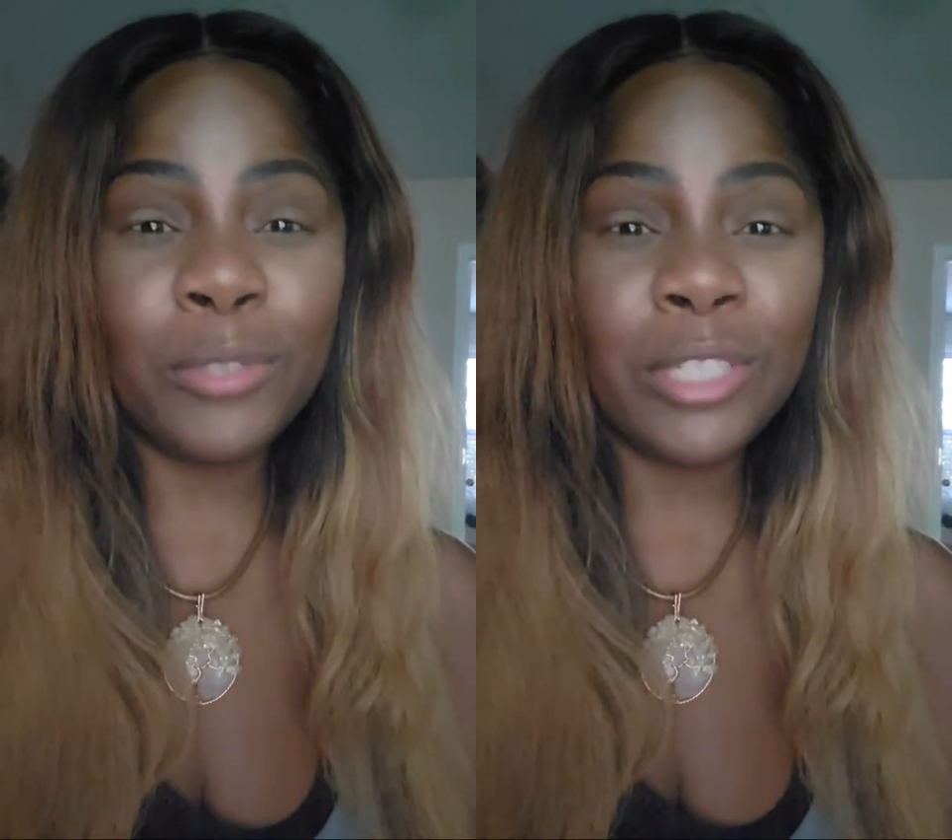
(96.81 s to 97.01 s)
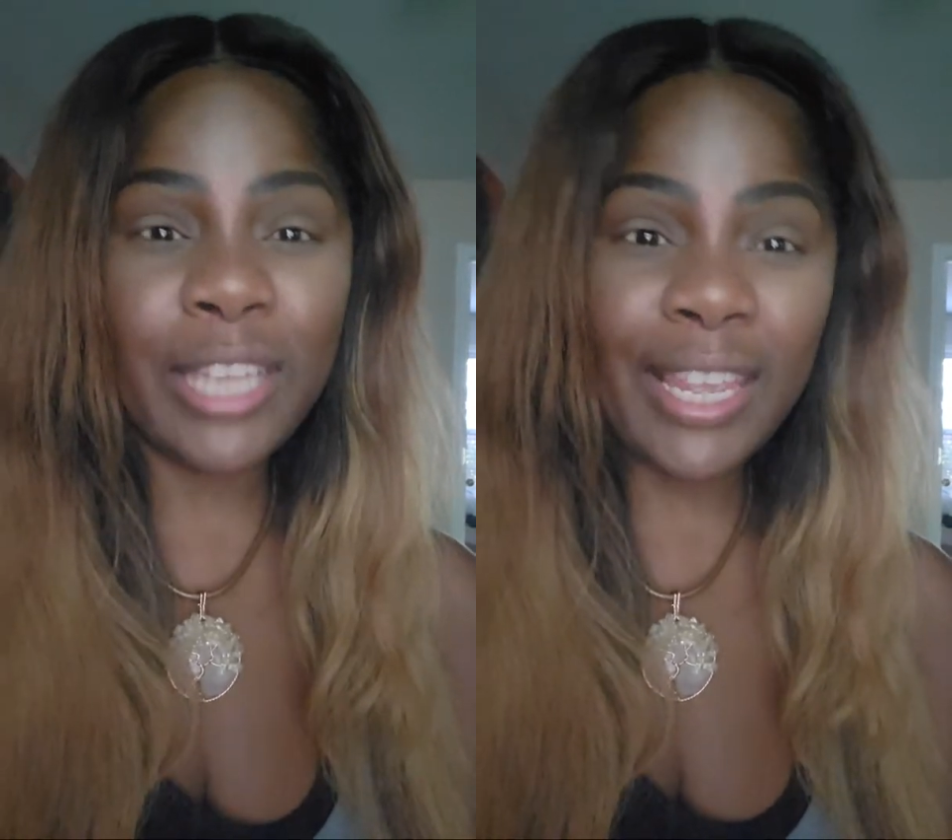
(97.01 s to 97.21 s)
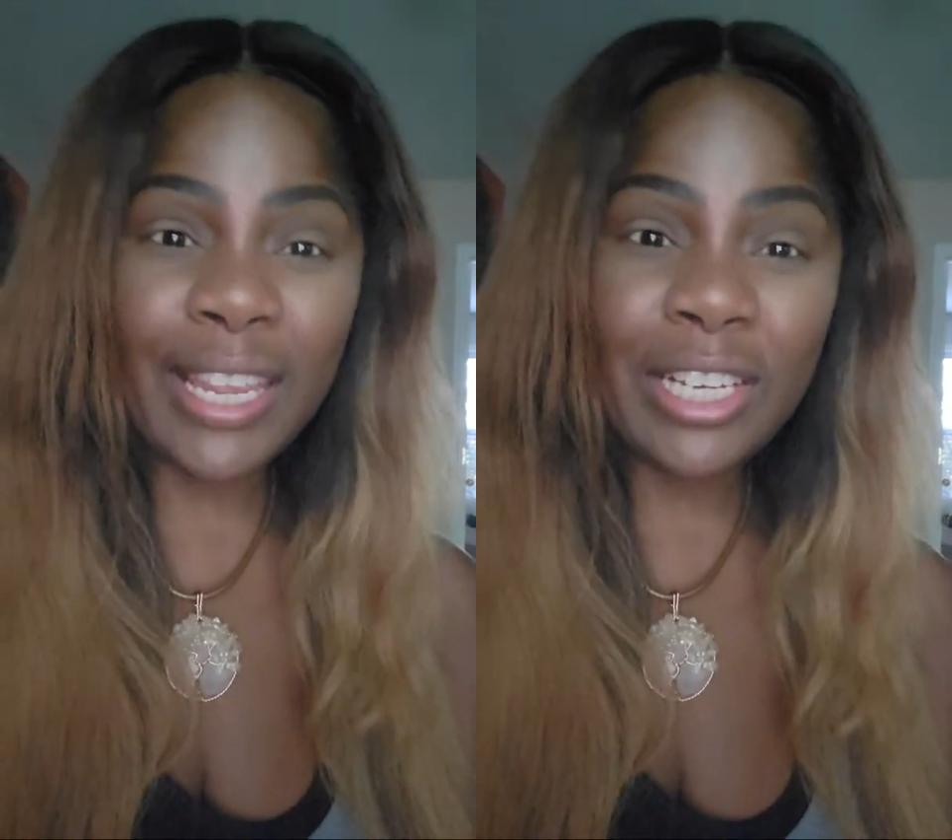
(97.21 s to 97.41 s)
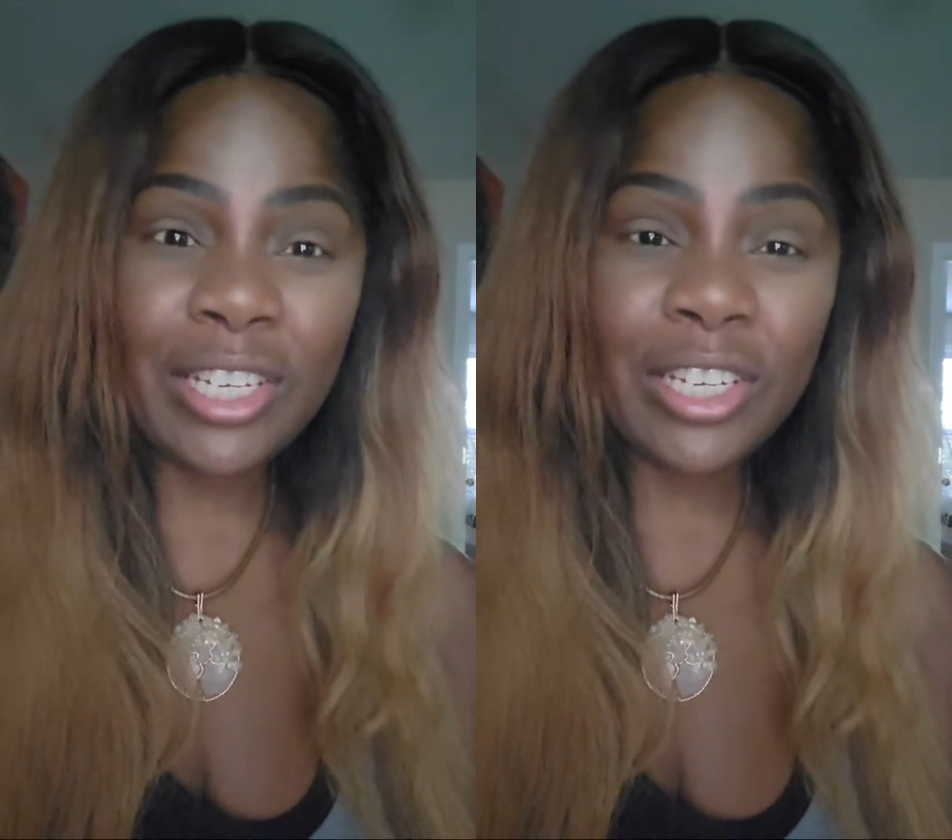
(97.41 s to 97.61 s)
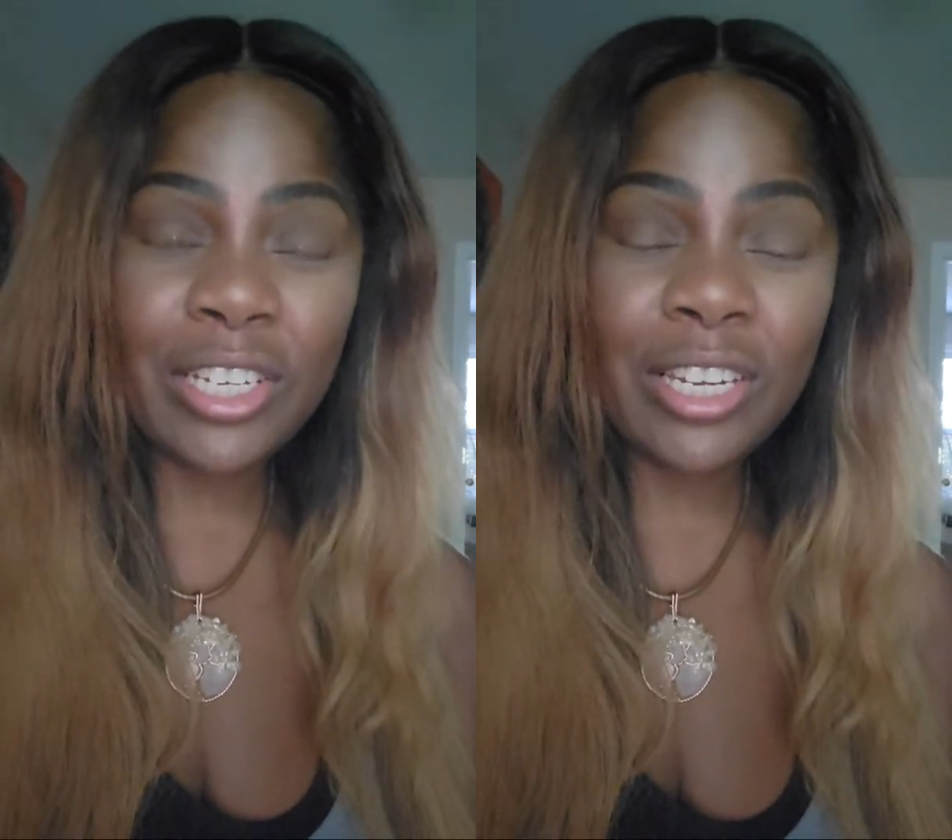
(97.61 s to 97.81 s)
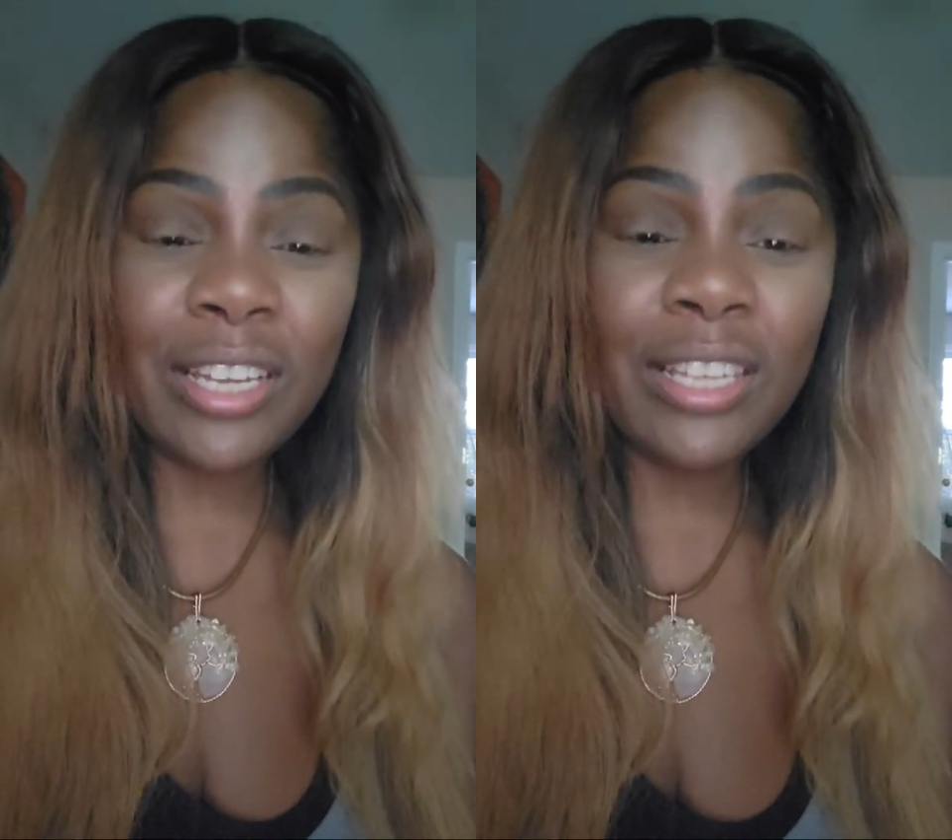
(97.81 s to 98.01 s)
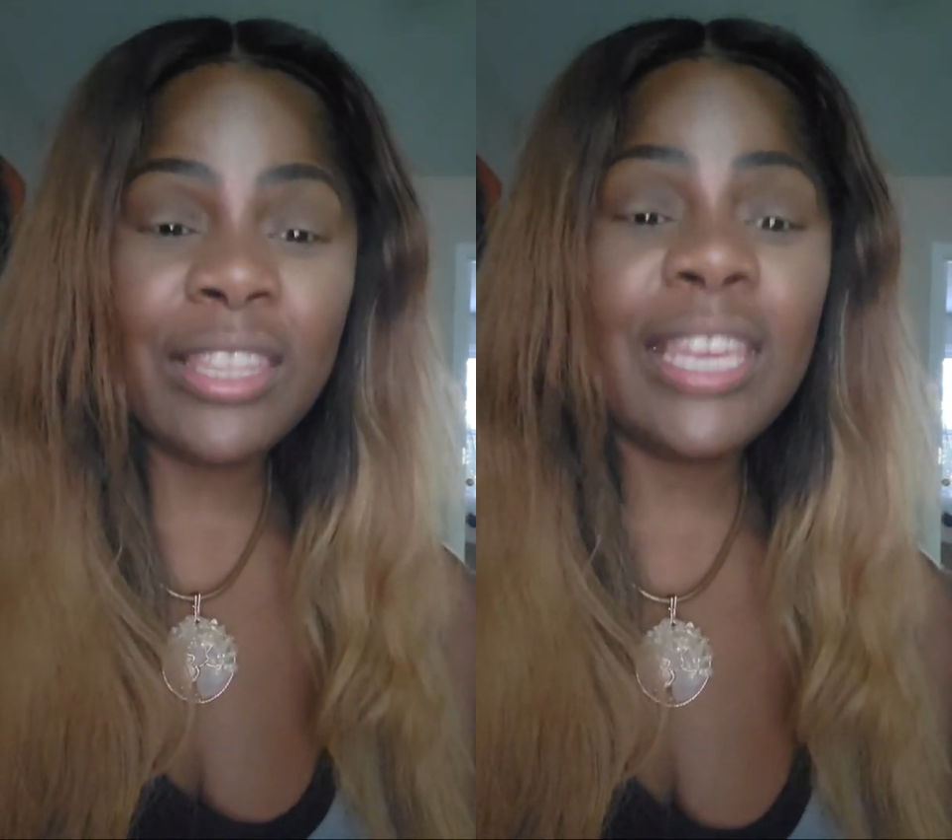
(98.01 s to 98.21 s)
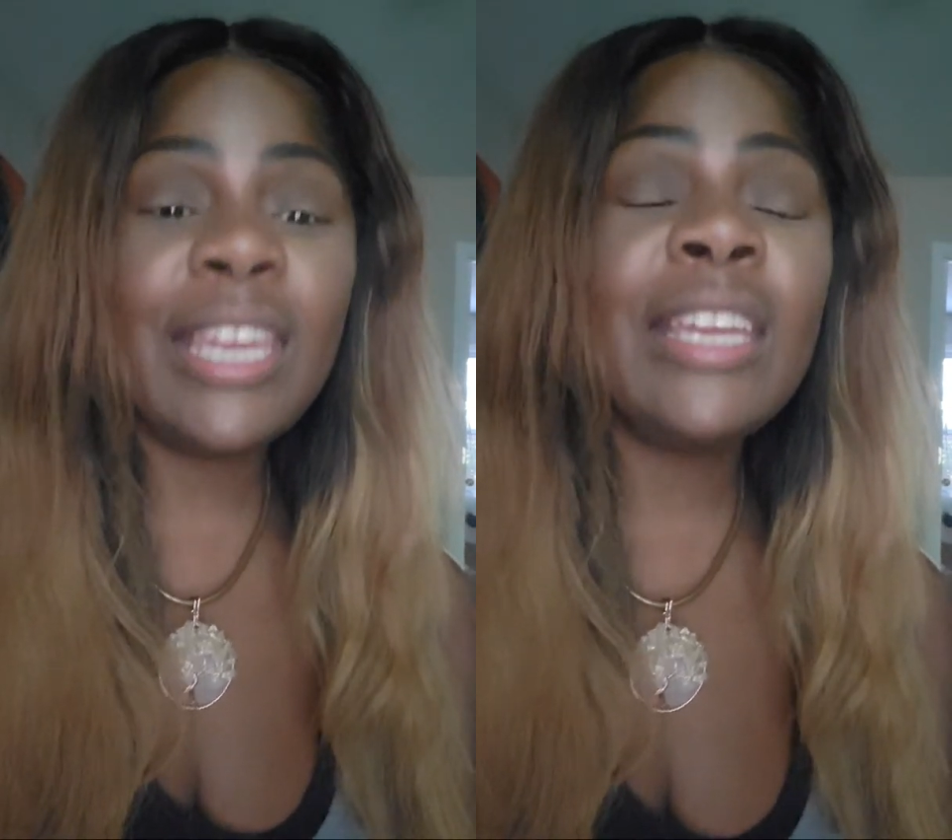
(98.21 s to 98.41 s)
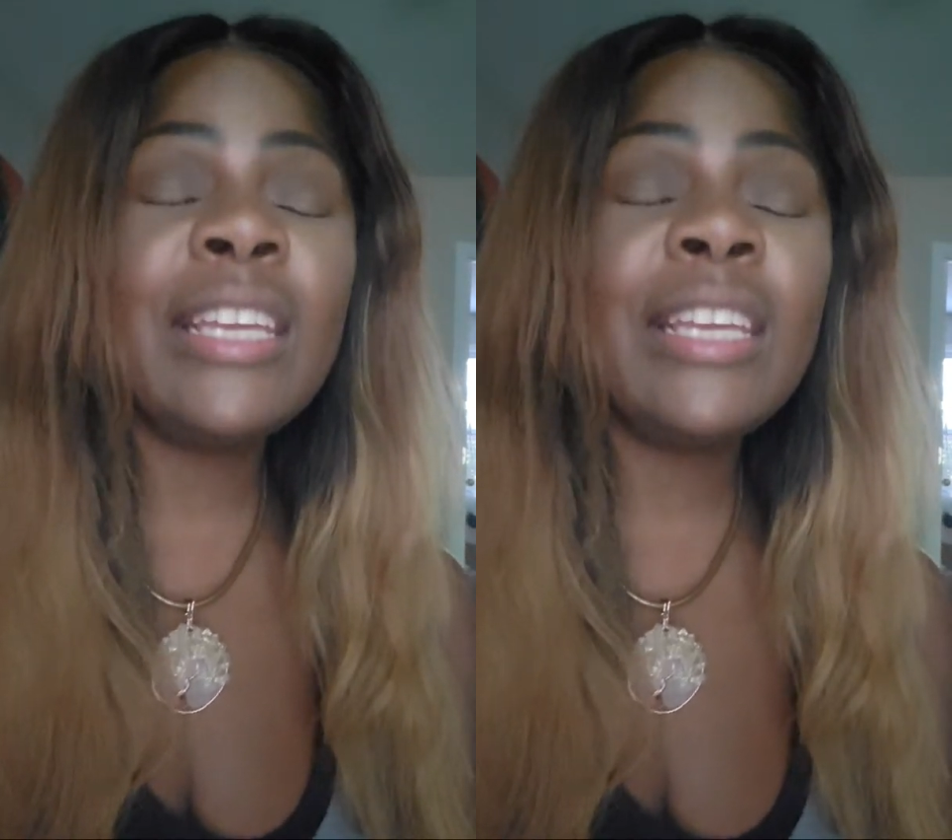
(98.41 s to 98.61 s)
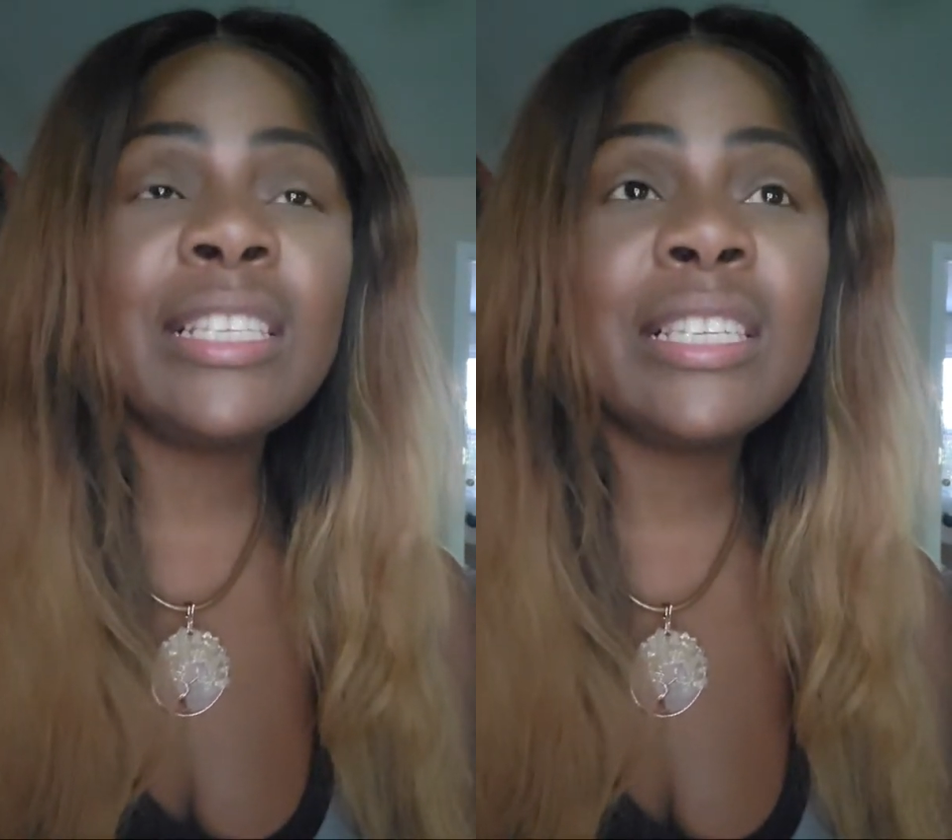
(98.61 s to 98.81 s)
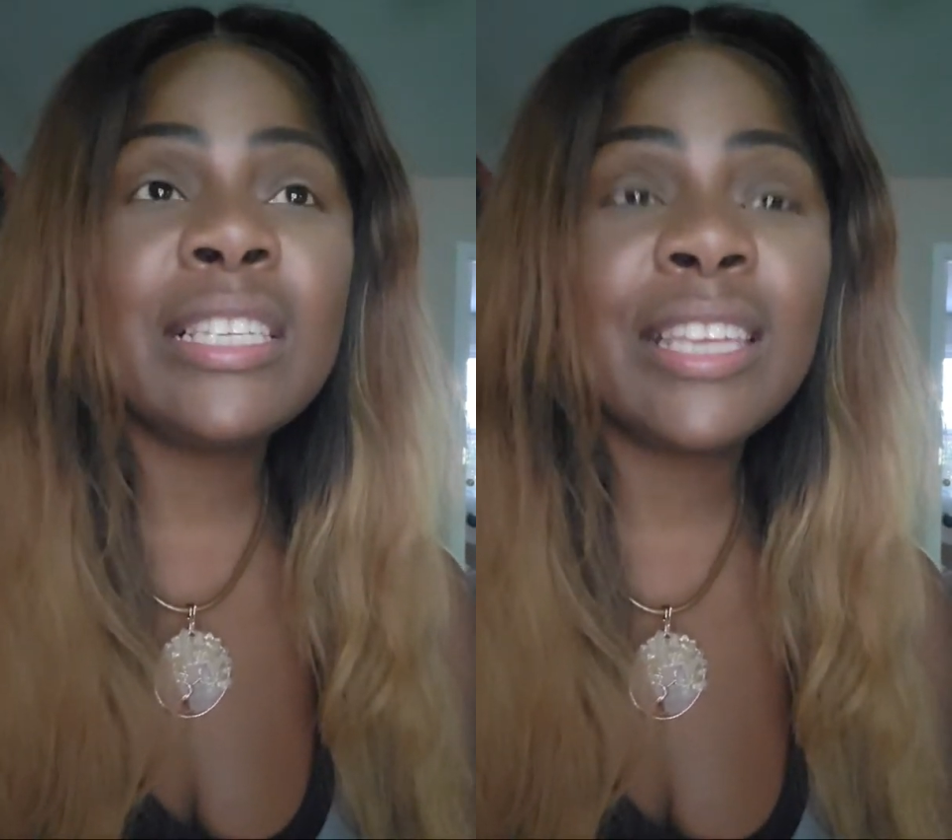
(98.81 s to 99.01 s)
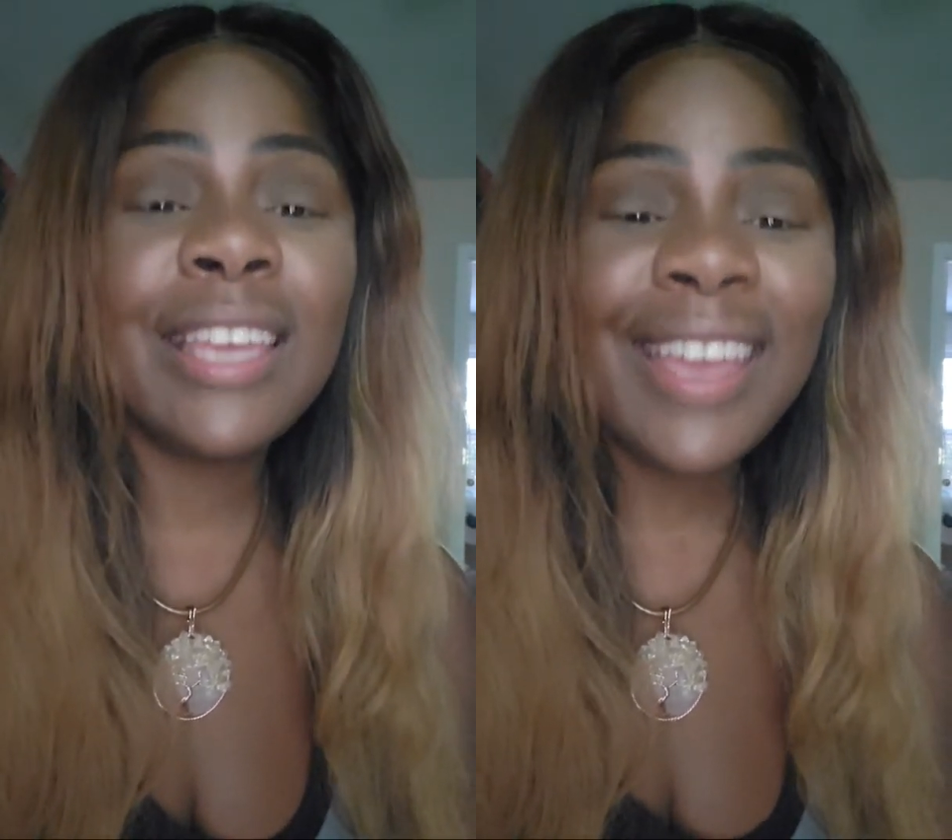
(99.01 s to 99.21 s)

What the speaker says: change. Things.